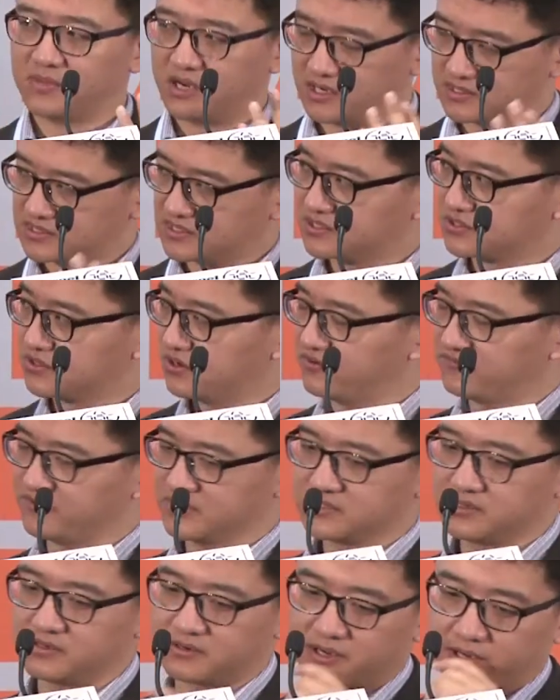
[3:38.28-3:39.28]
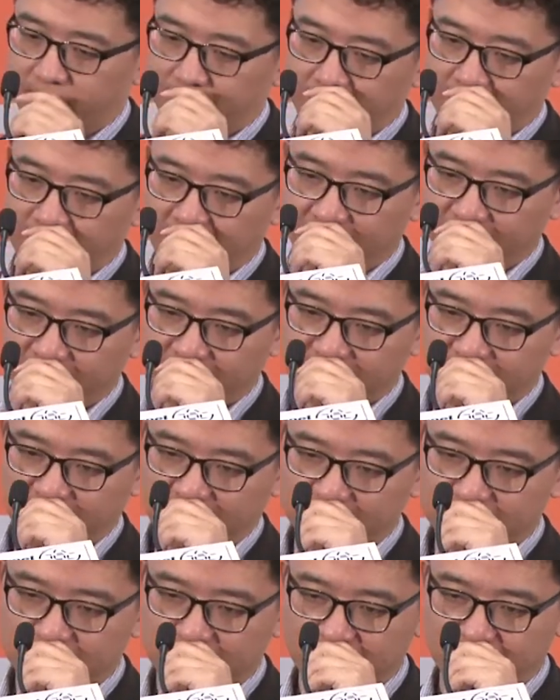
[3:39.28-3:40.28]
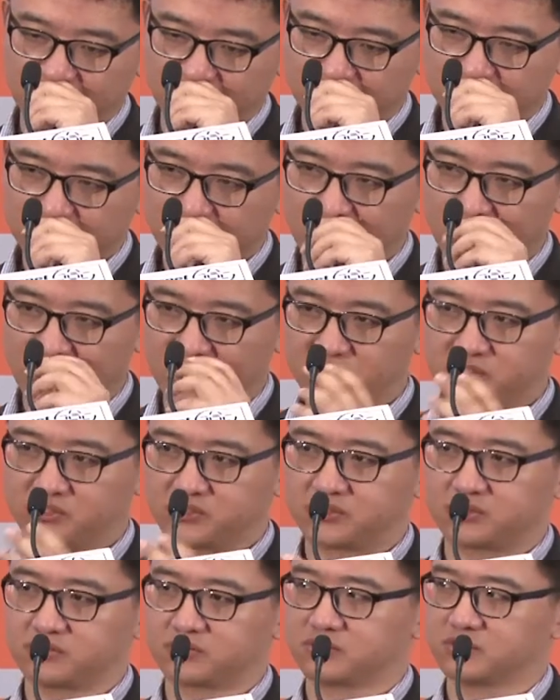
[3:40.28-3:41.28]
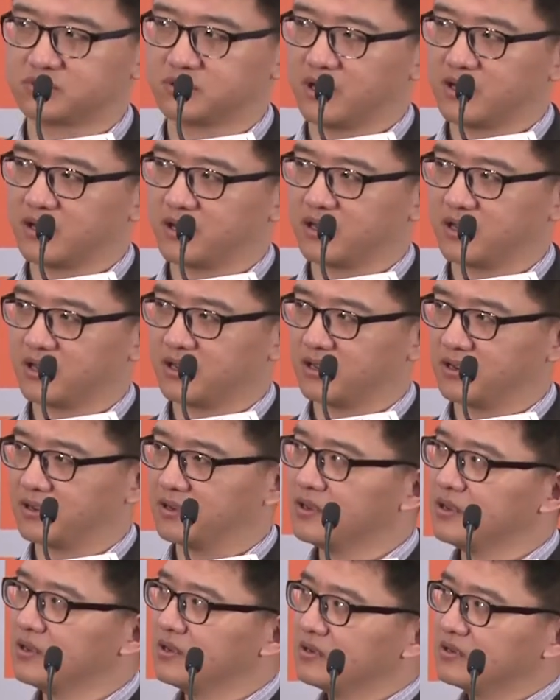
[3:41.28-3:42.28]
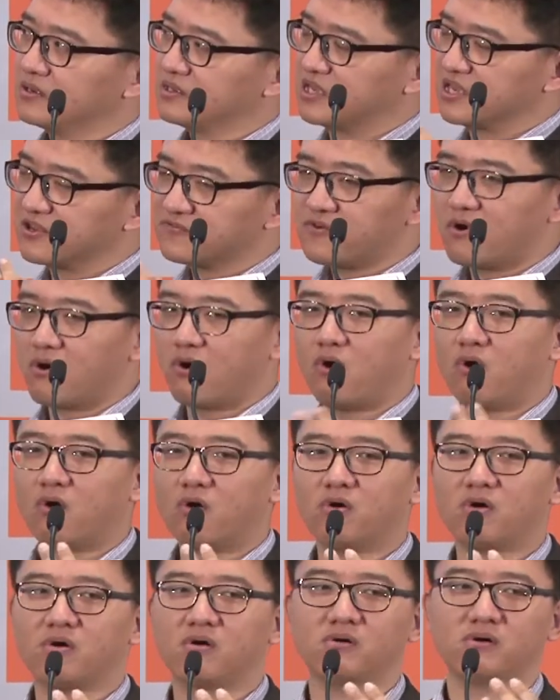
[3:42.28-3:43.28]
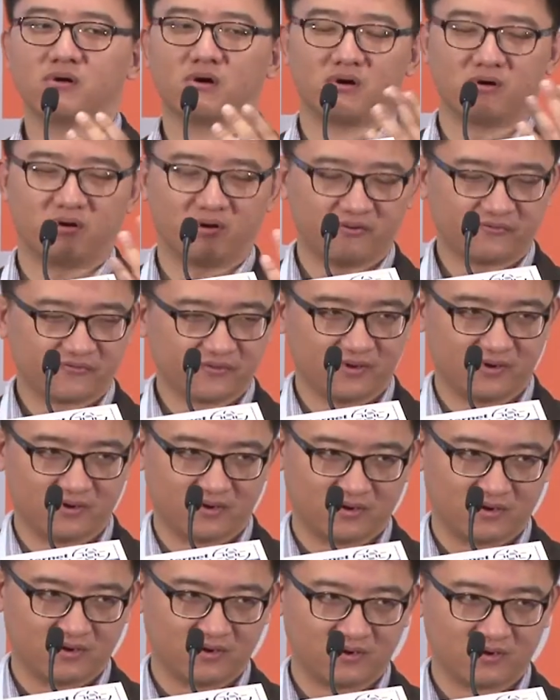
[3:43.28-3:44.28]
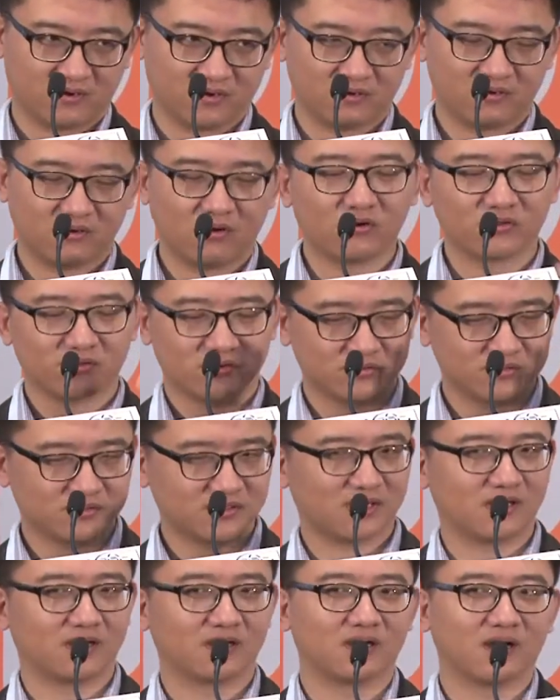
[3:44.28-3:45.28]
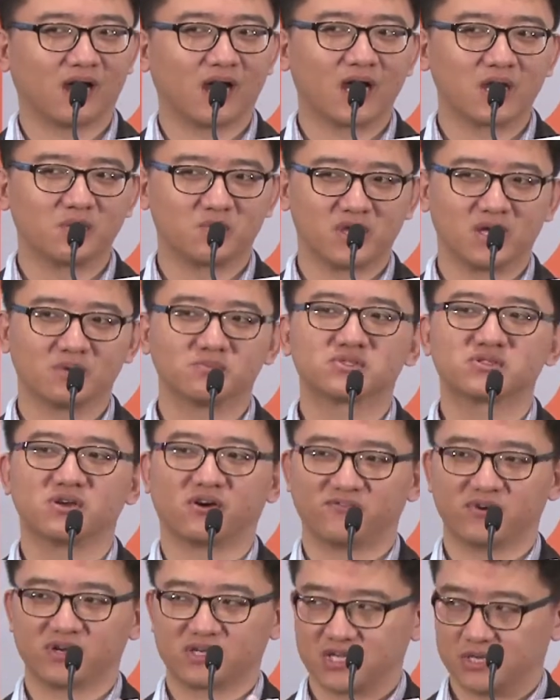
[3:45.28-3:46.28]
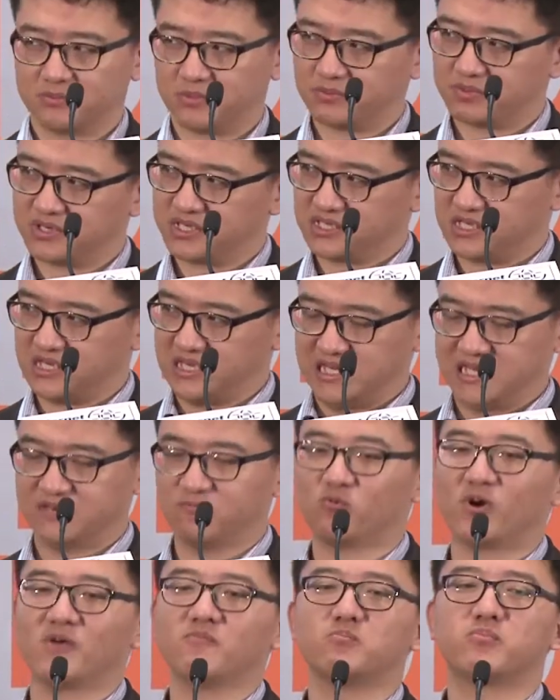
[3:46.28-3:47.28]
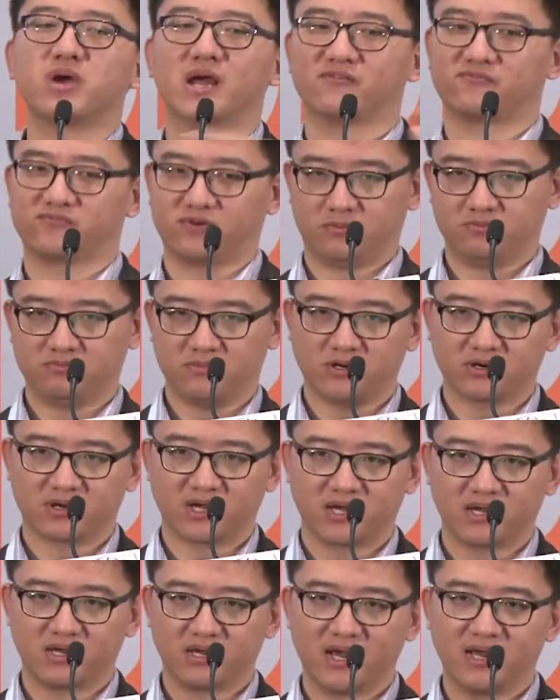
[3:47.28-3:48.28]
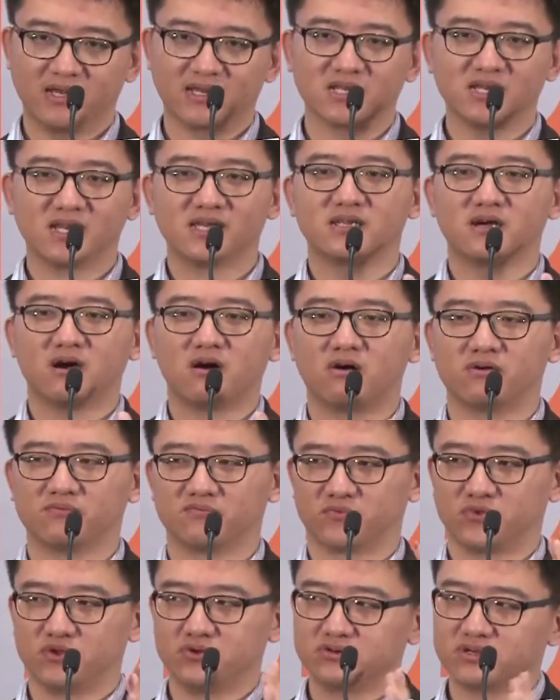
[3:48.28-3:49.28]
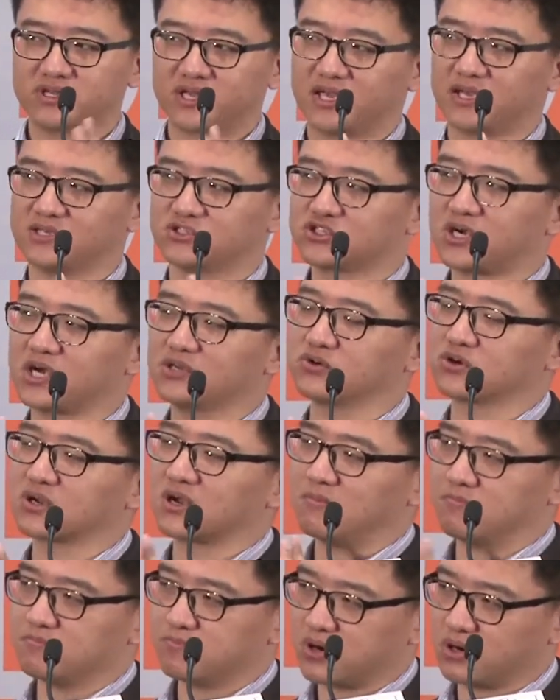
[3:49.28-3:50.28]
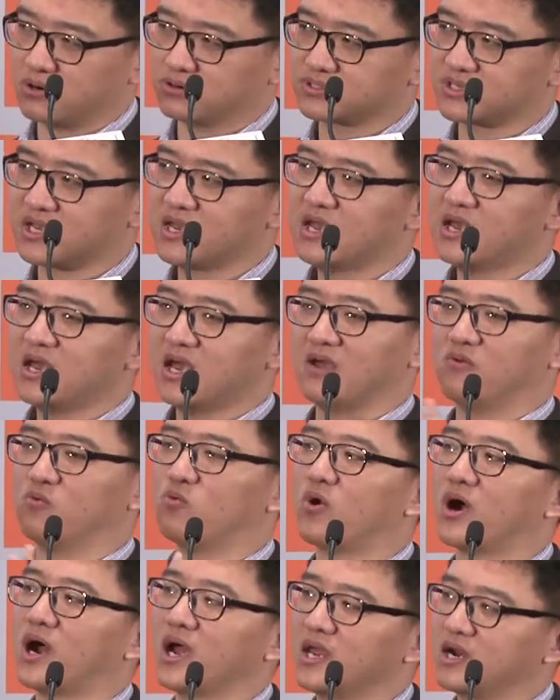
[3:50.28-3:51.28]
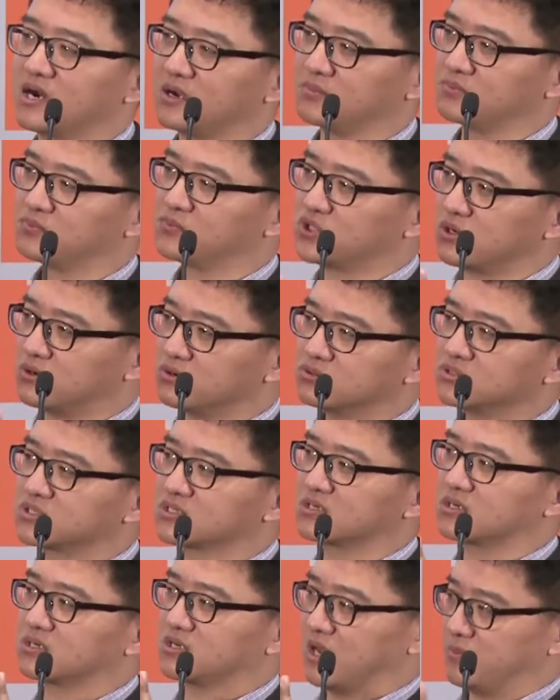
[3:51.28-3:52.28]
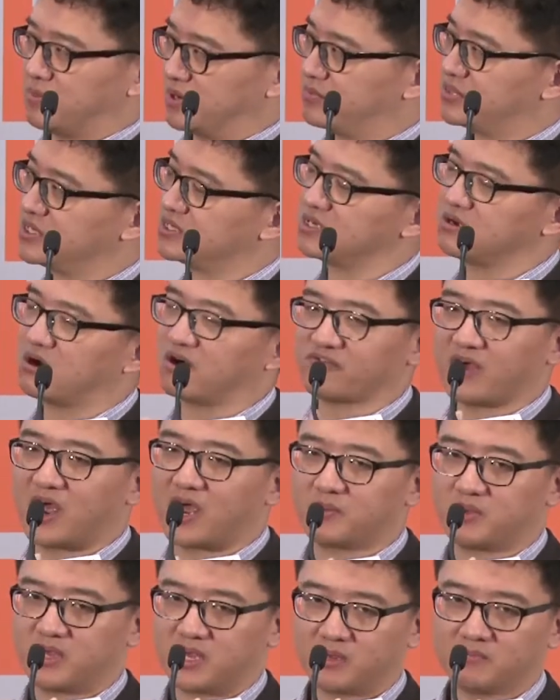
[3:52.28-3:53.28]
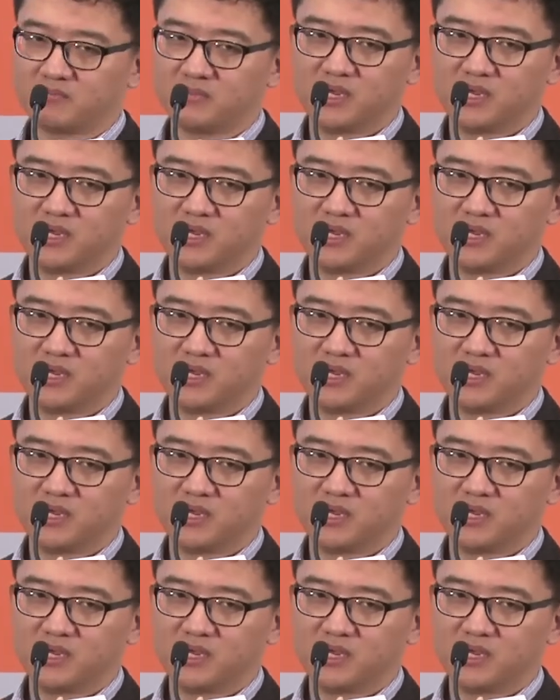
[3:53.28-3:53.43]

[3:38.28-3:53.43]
as a service, okay? And then it will try to give all those IBM software capability in one platform, okay? And then later on, you can try to compose and wire up those capability of IBM